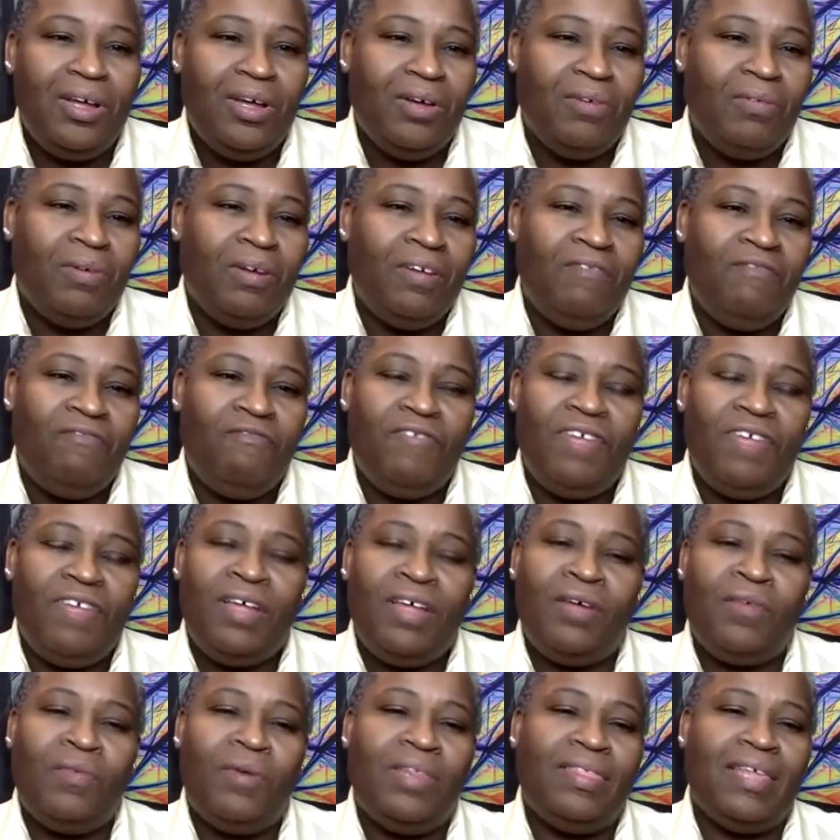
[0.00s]
would
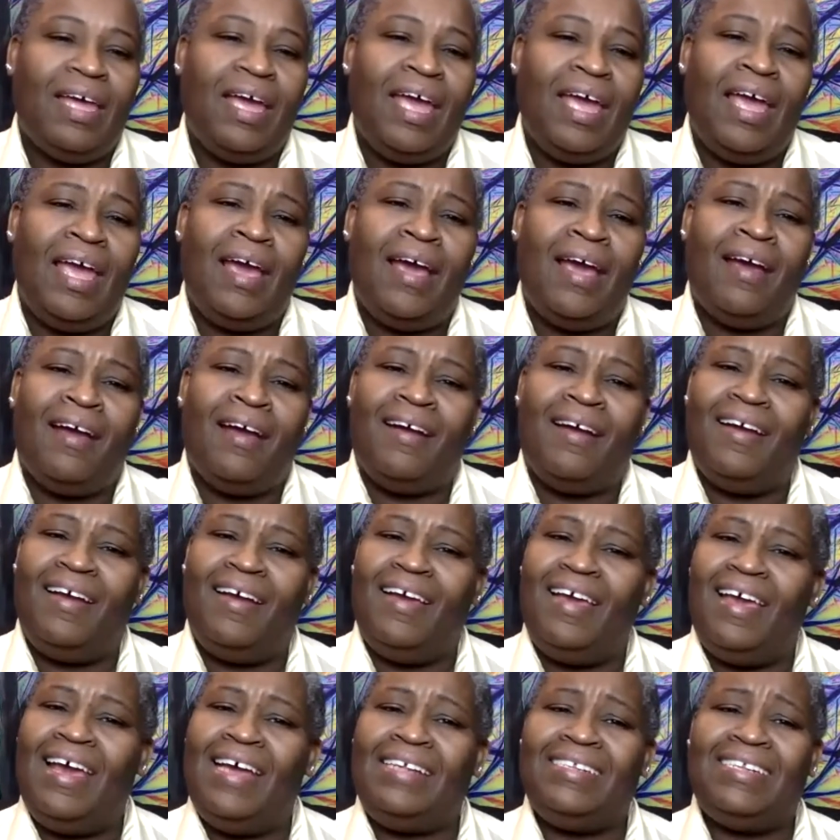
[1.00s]
fill with air
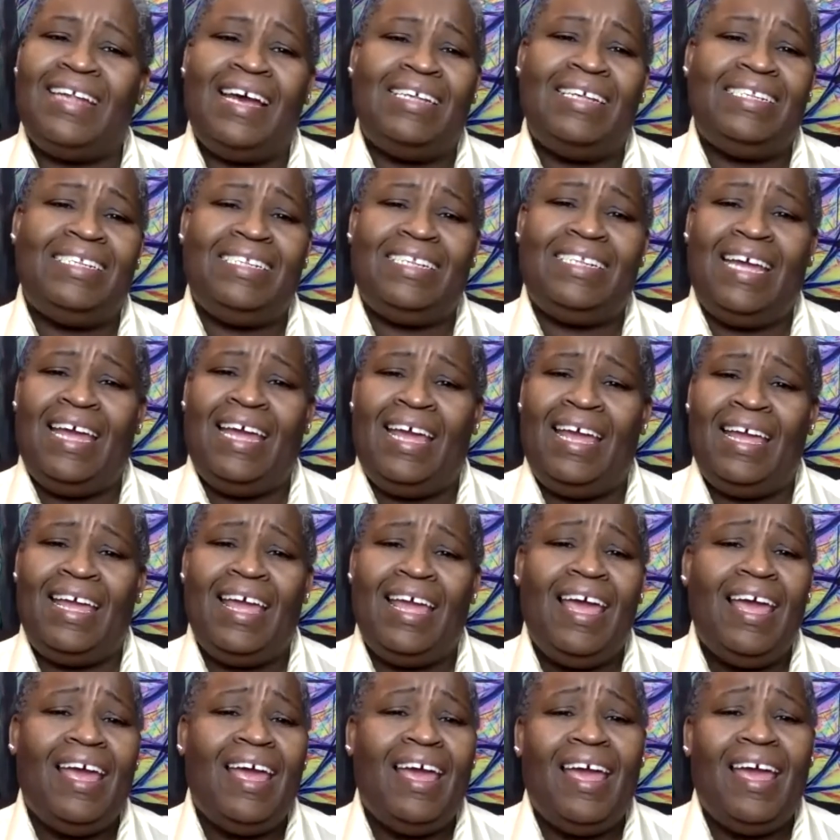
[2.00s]
as I sang,
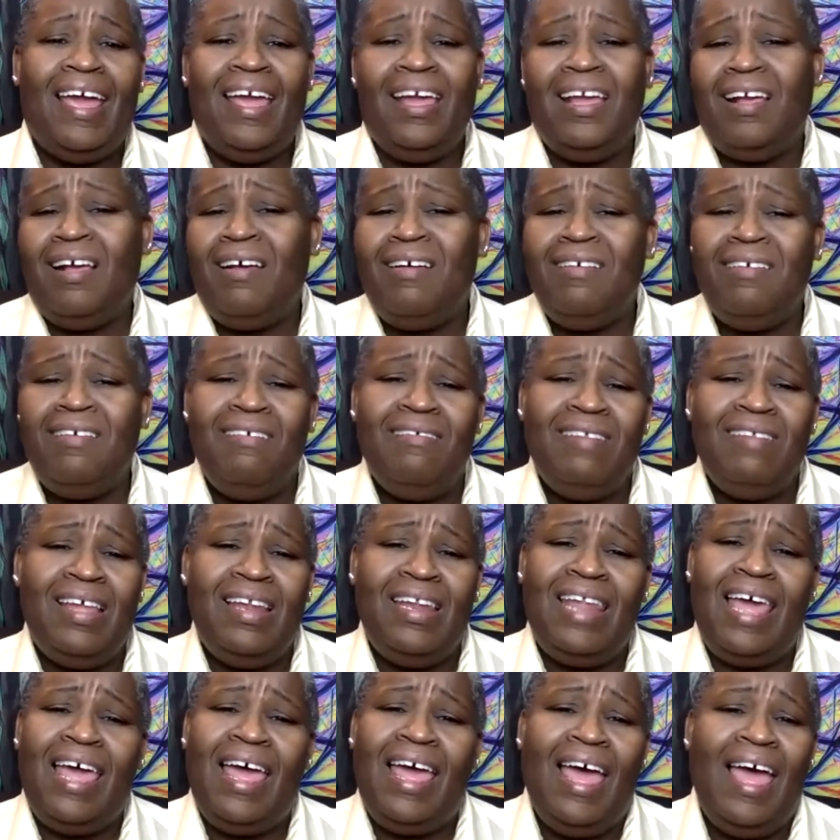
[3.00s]
"Ain't gonna
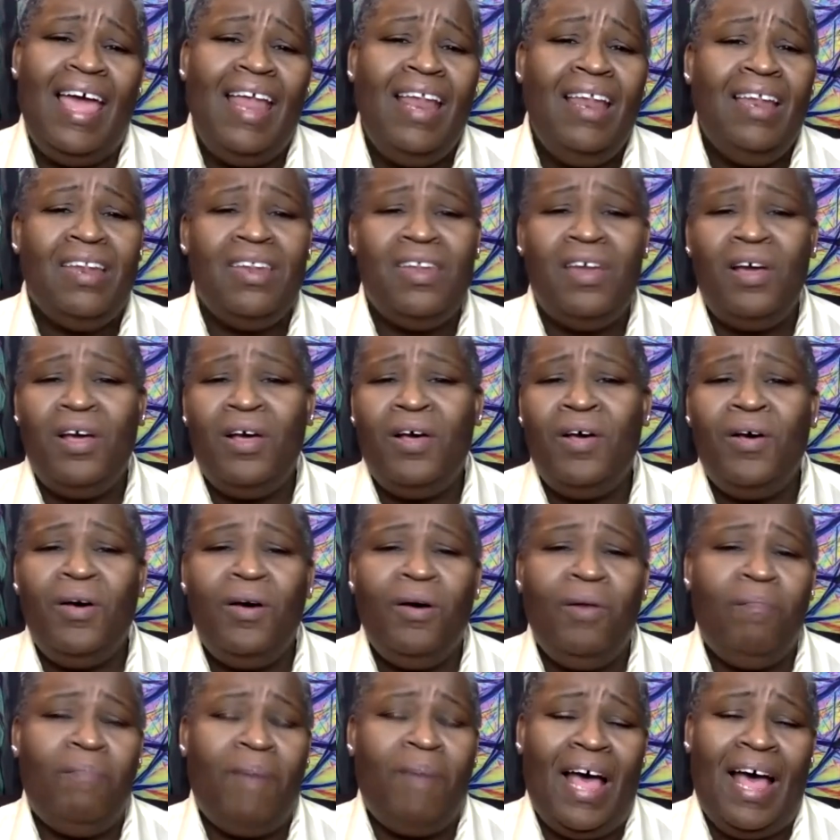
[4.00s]
let
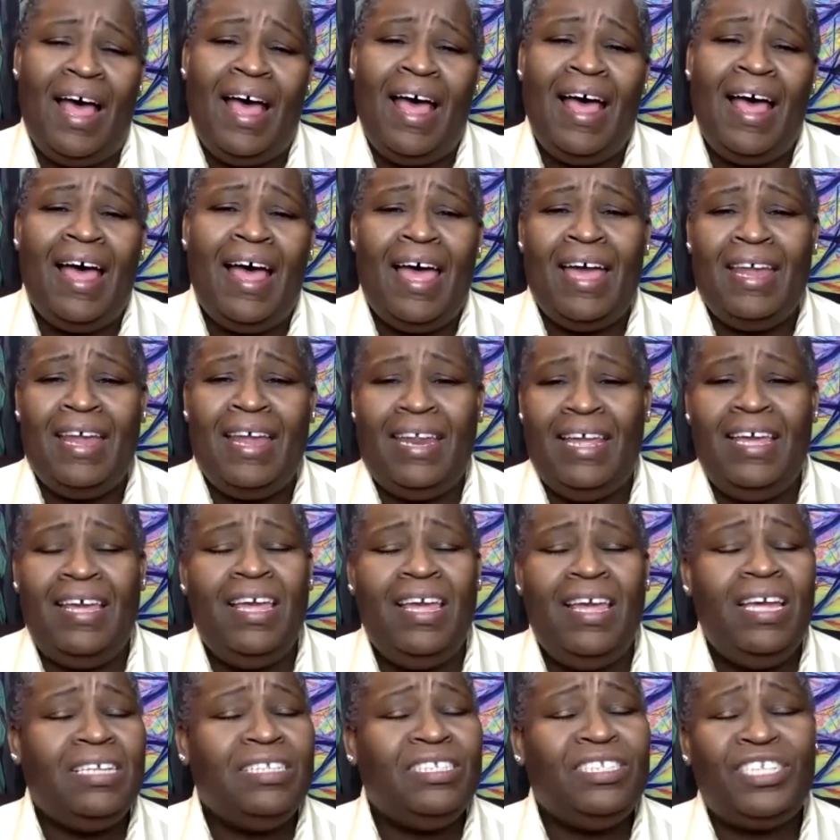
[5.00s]
nobody
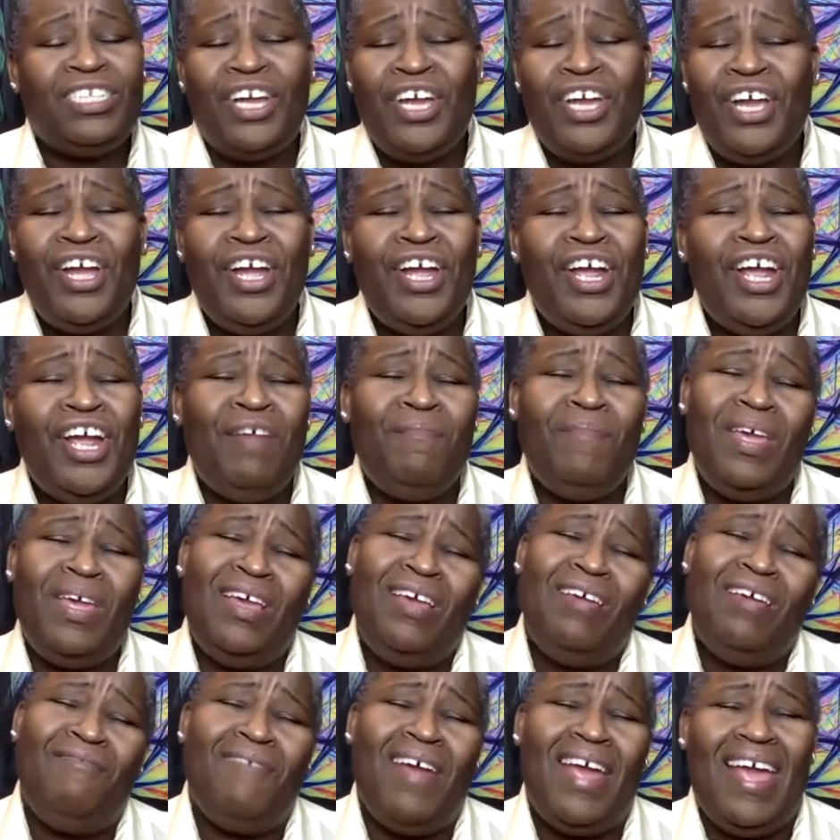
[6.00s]
turn
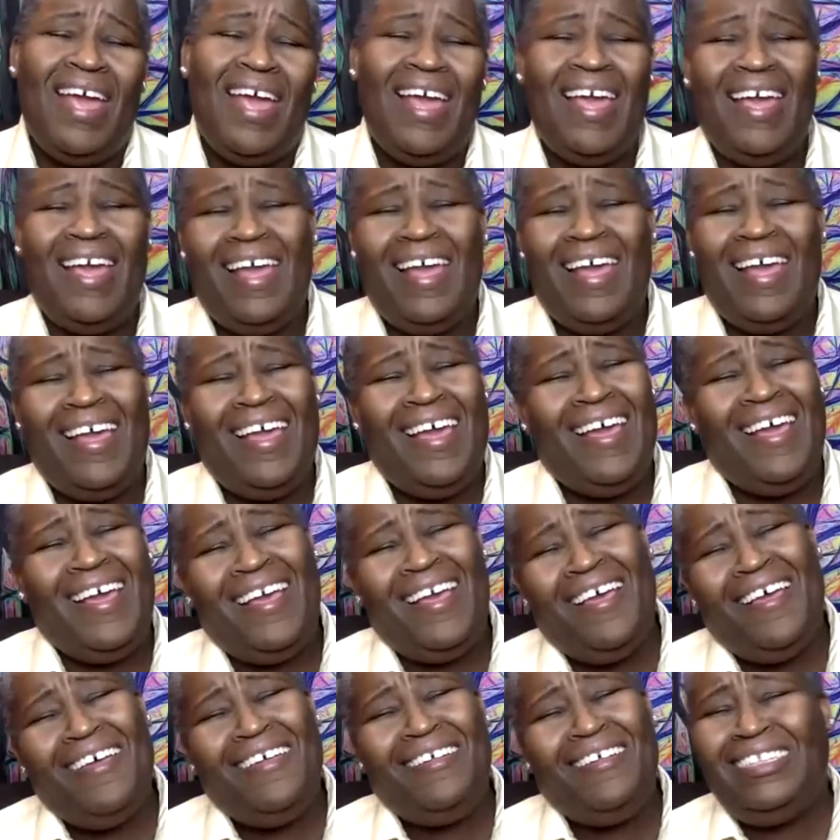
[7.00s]
me
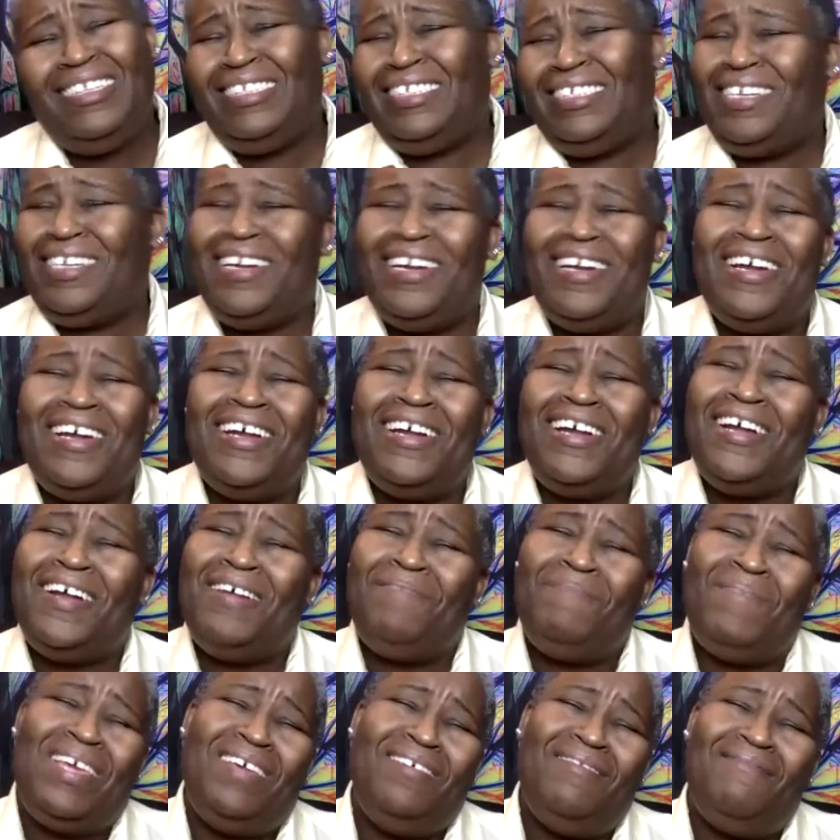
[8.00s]
round, turn
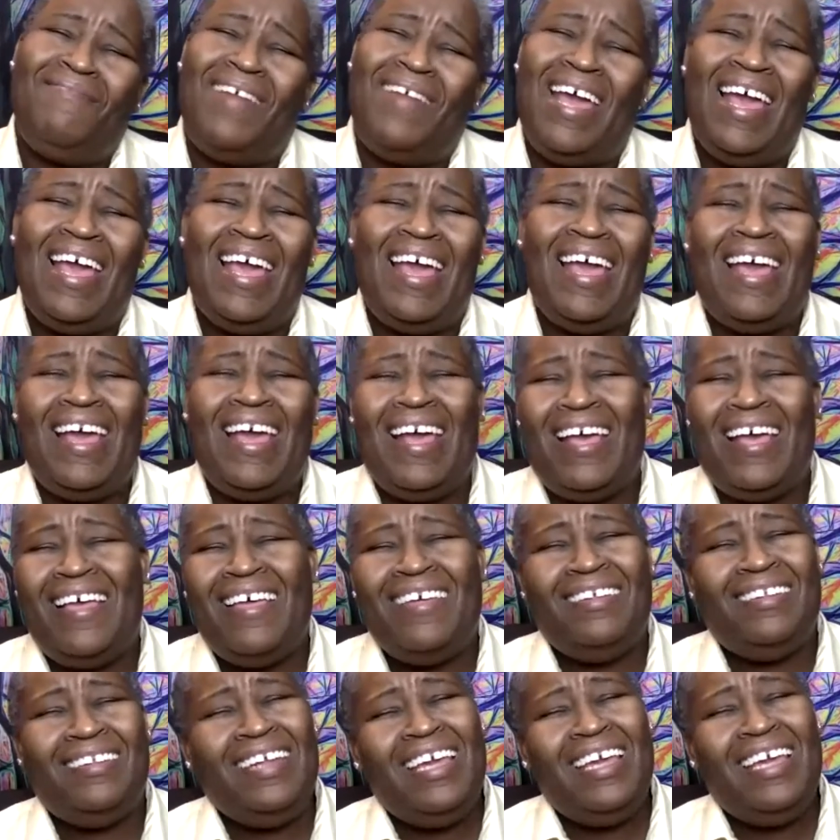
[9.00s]
me
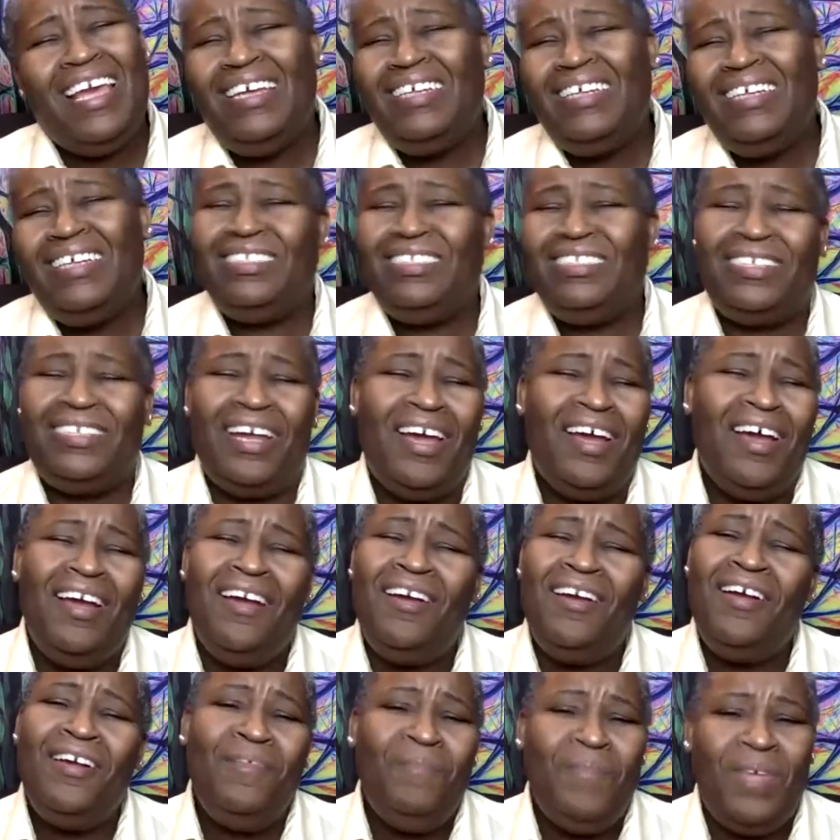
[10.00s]
round,
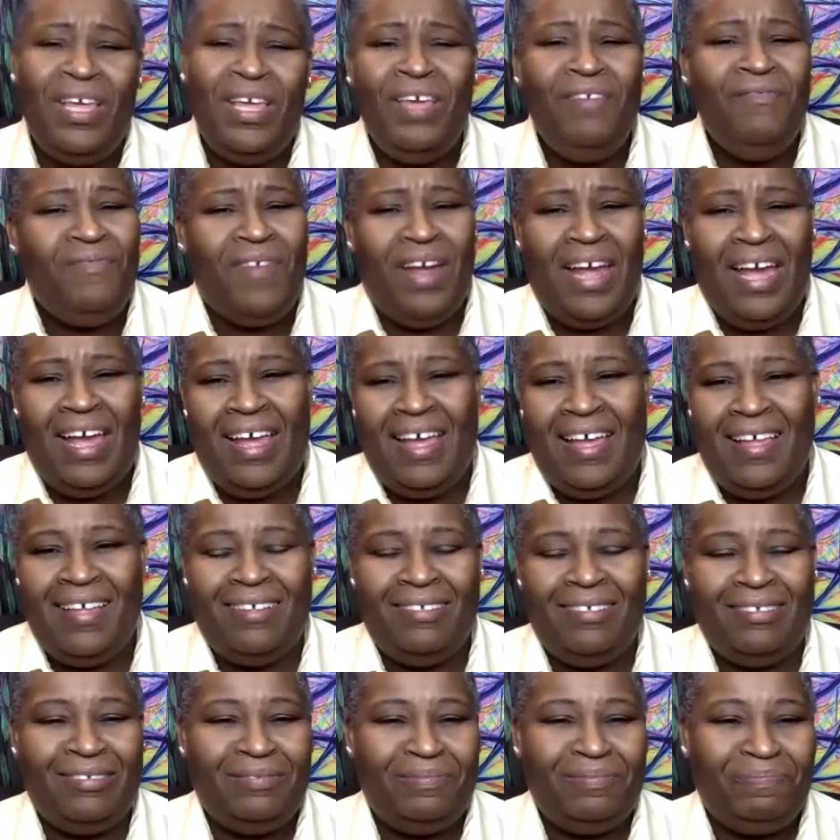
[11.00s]
turn me
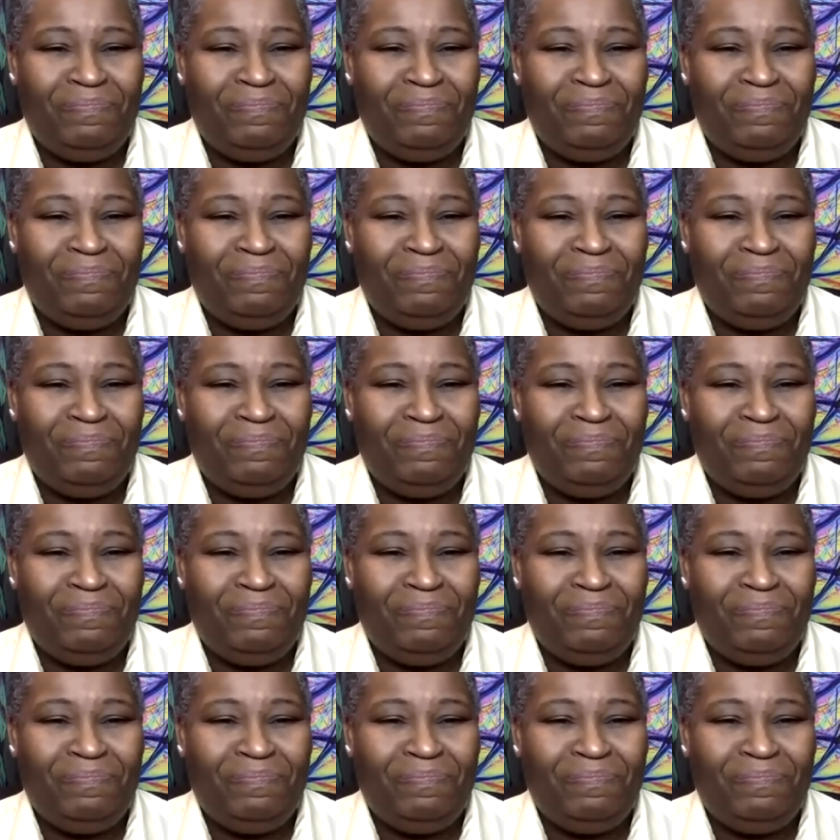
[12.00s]
round."